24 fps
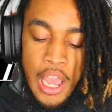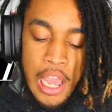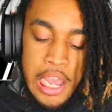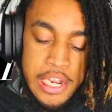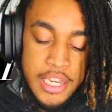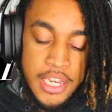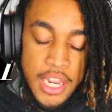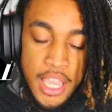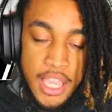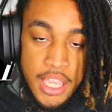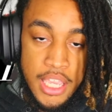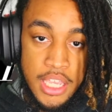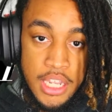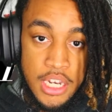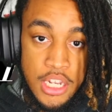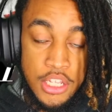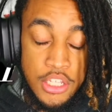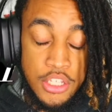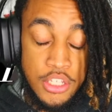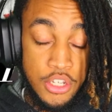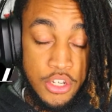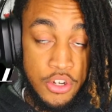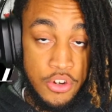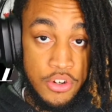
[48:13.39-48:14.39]
taking it
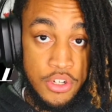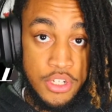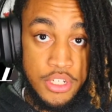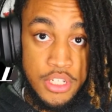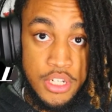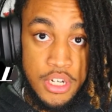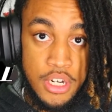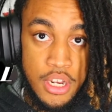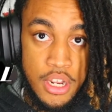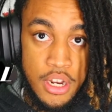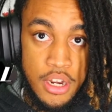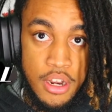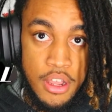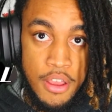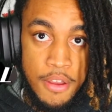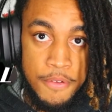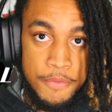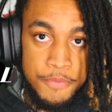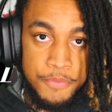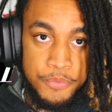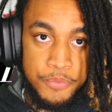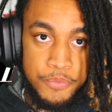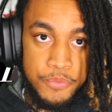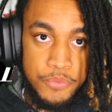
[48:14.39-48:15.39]
seriously enough.
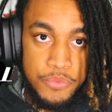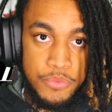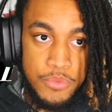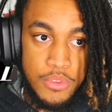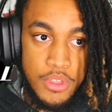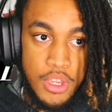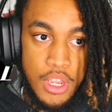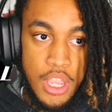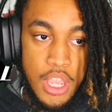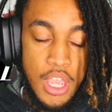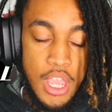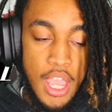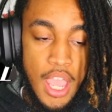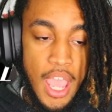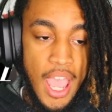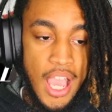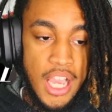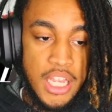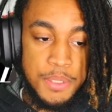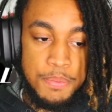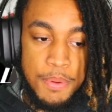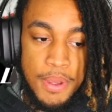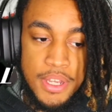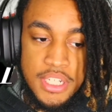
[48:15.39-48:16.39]

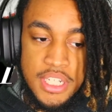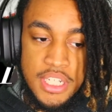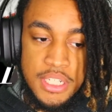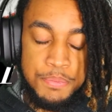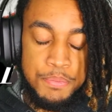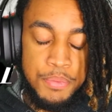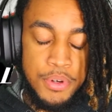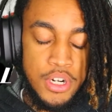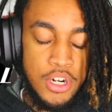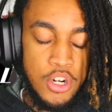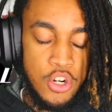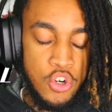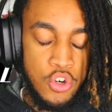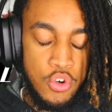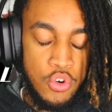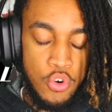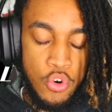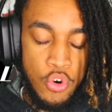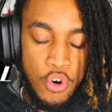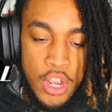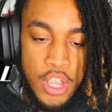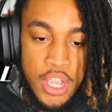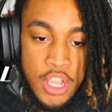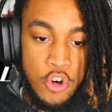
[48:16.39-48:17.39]
Xbox has put a
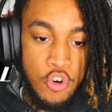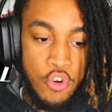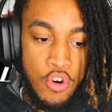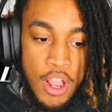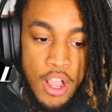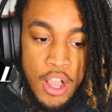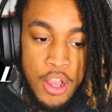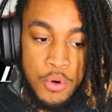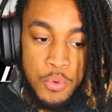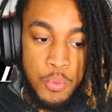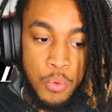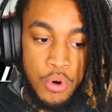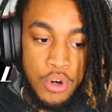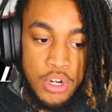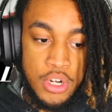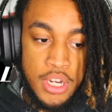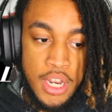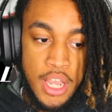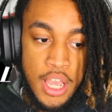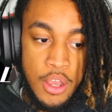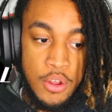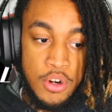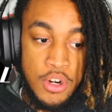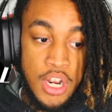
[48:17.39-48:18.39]
great groundwork
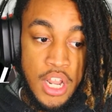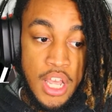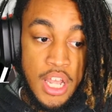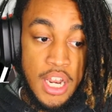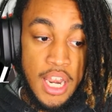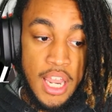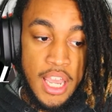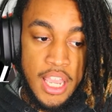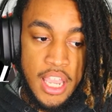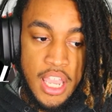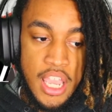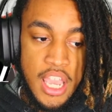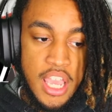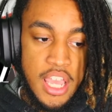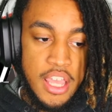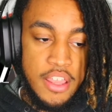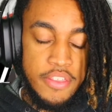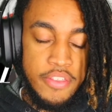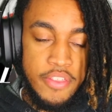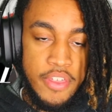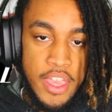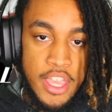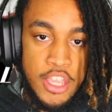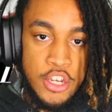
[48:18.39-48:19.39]
down. Like
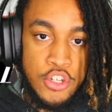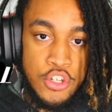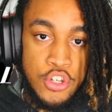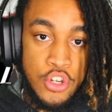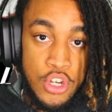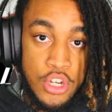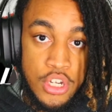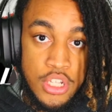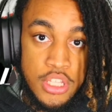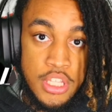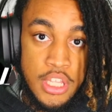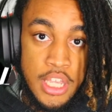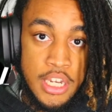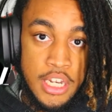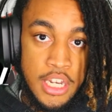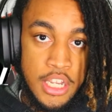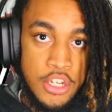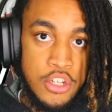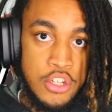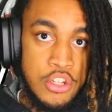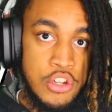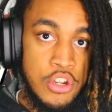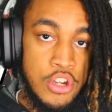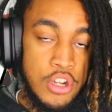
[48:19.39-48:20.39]
they took
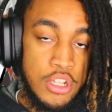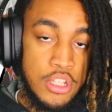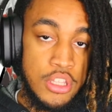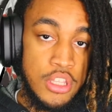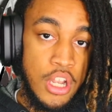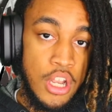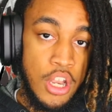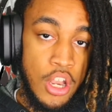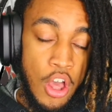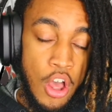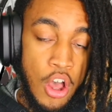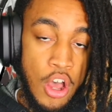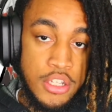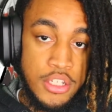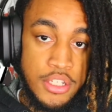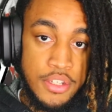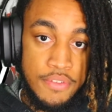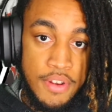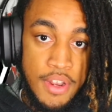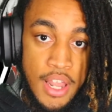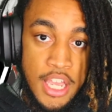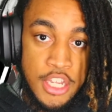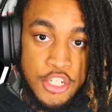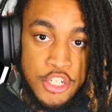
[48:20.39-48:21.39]
the loss of
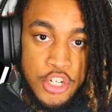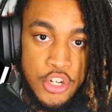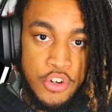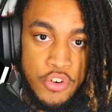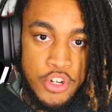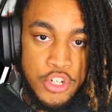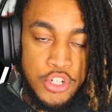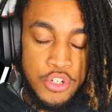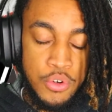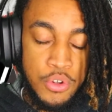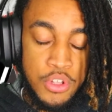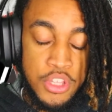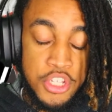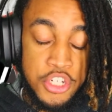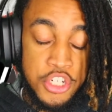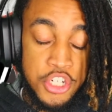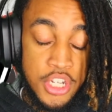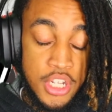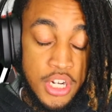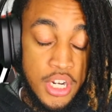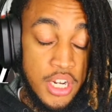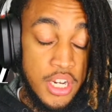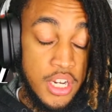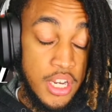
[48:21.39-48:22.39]
last generation on the
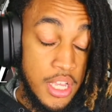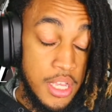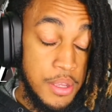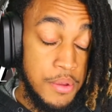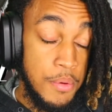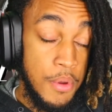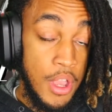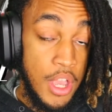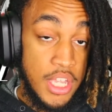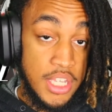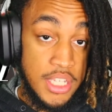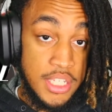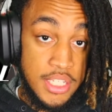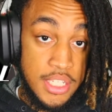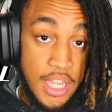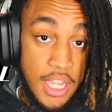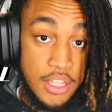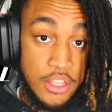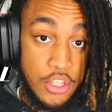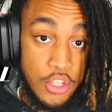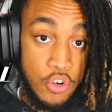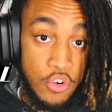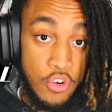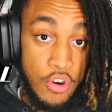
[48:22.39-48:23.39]
chin and they set
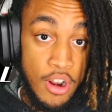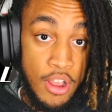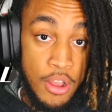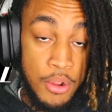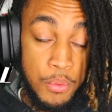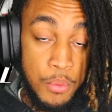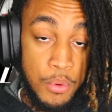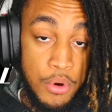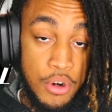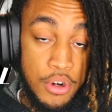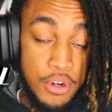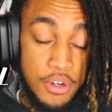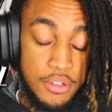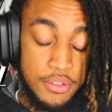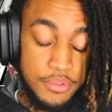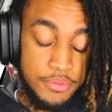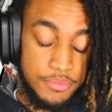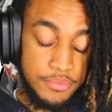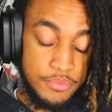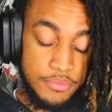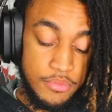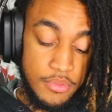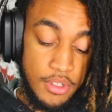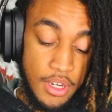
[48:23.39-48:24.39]
the groundwork.
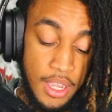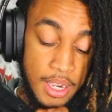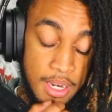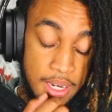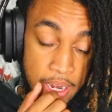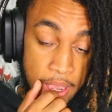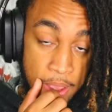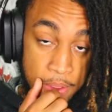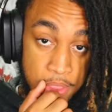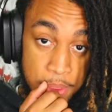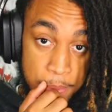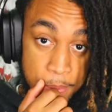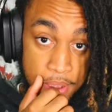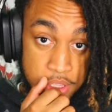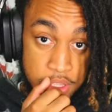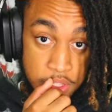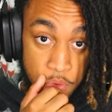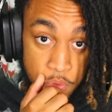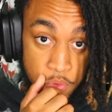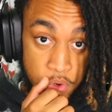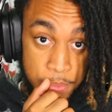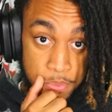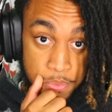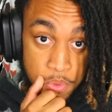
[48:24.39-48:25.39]
And now they're about to
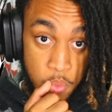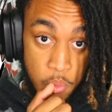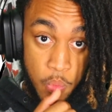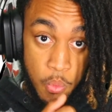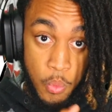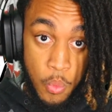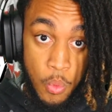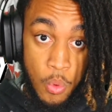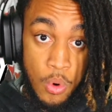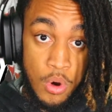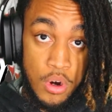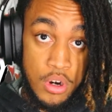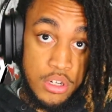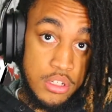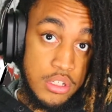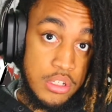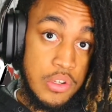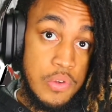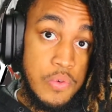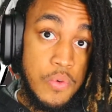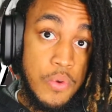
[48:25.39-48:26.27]
reap the rewards.